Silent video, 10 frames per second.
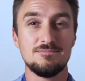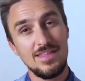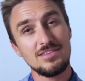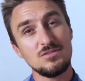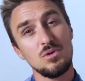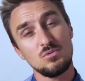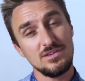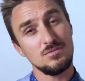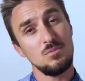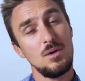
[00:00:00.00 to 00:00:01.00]
That's one
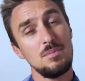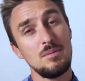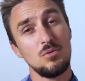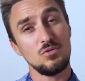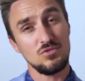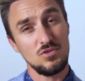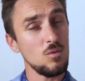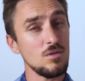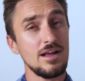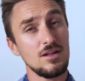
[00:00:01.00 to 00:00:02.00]
reason why people don't
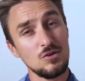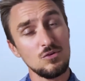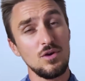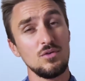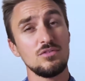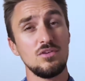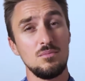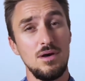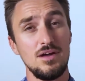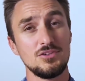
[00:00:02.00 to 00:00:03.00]
like glucose so
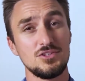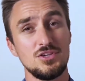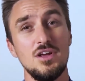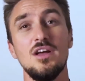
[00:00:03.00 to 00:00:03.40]
much.